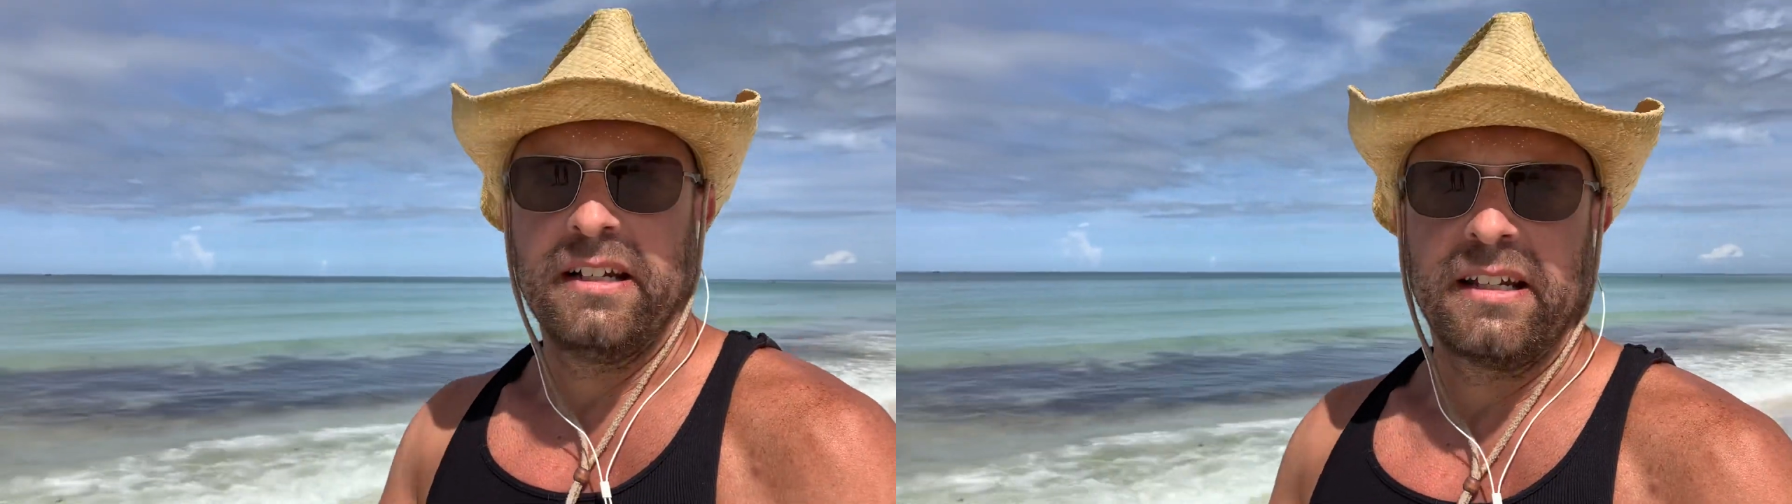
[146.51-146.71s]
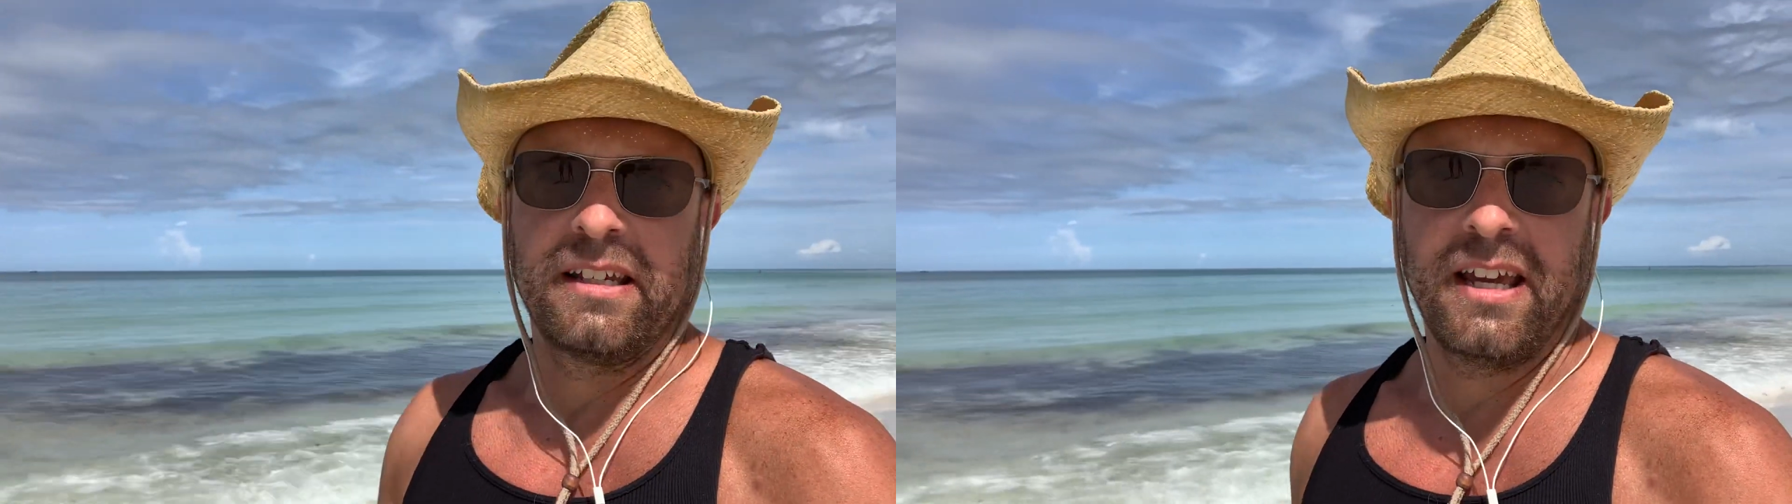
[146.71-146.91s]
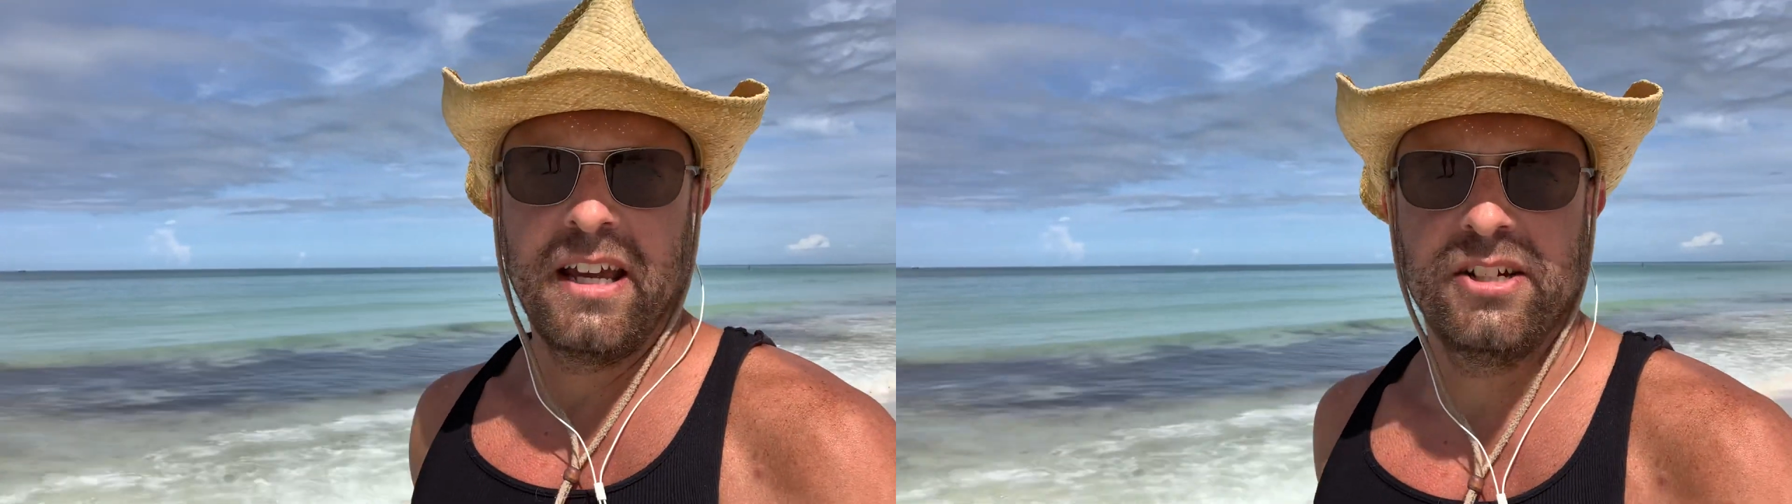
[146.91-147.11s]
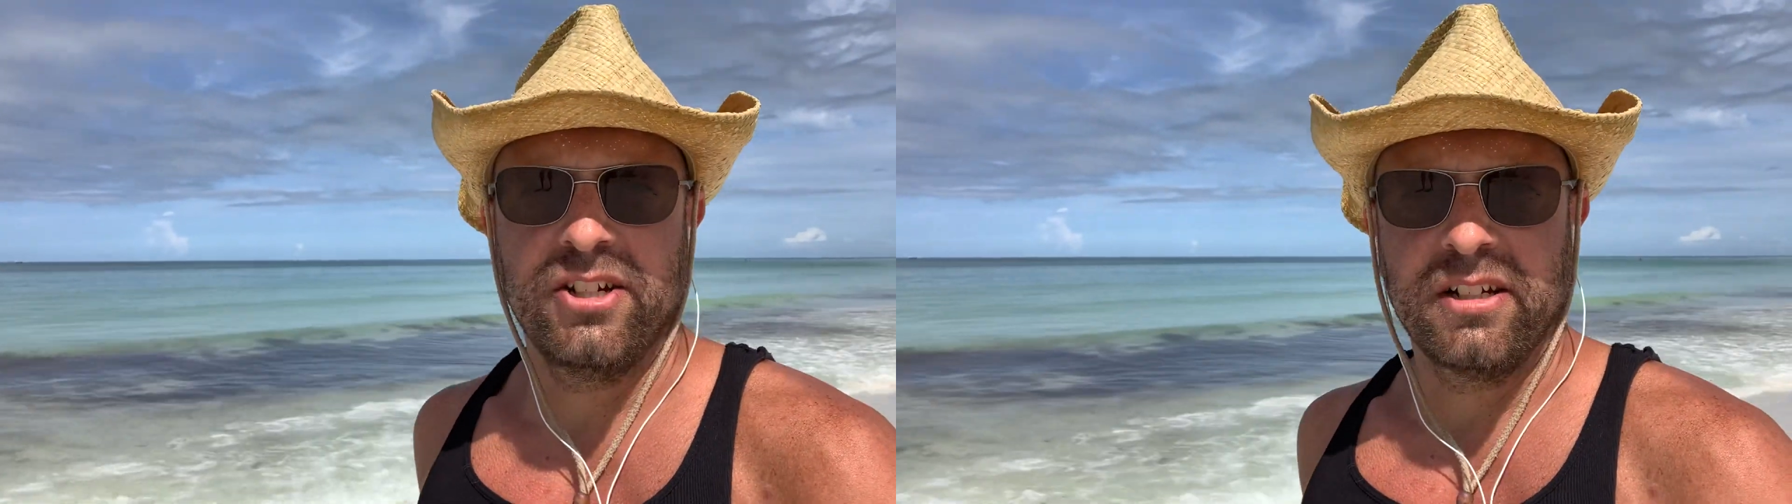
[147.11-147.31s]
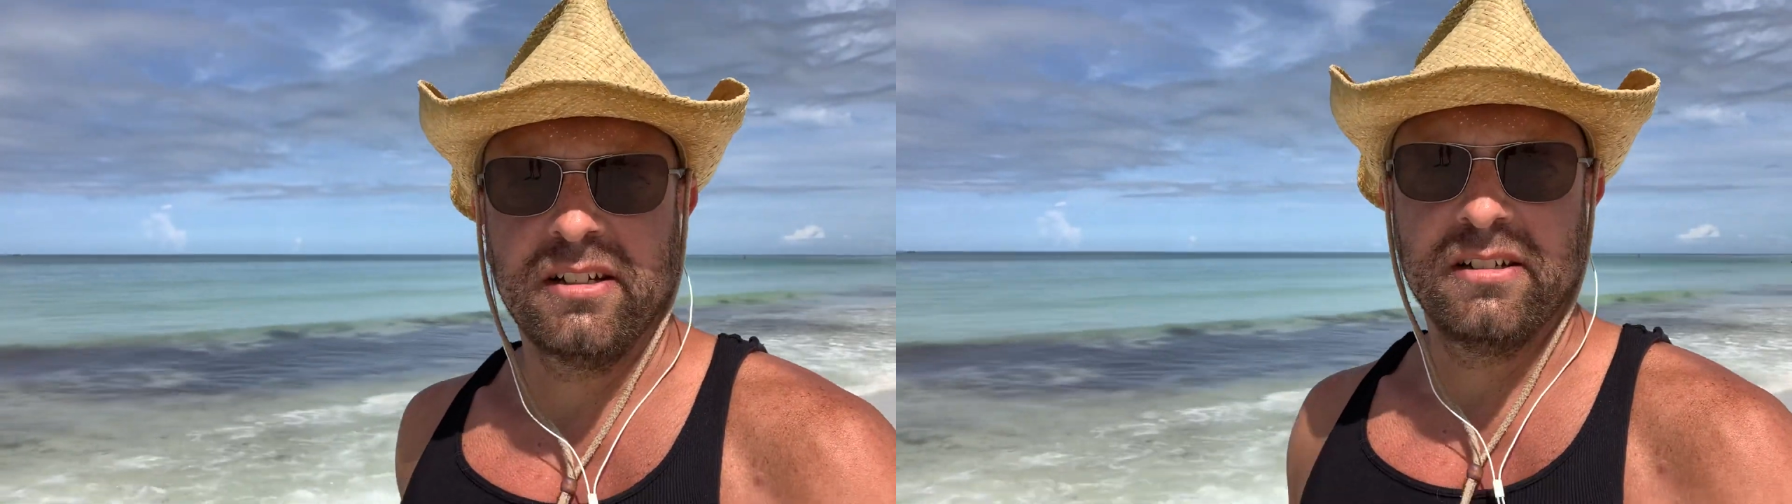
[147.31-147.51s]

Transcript: engaging,